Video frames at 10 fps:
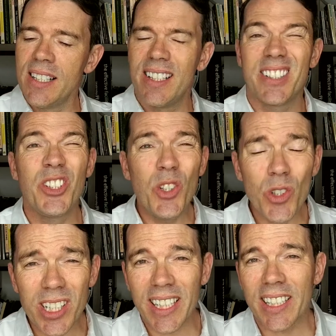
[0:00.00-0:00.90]
there's
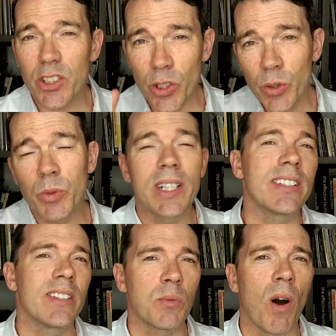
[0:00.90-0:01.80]
usually two
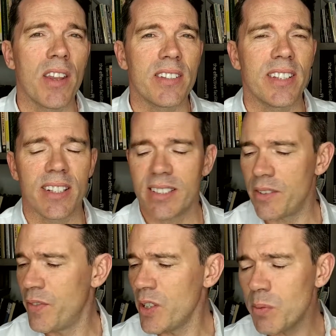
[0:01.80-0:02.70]
reasons why this is. The
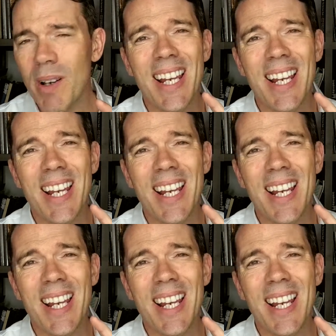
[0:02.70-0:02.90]
first one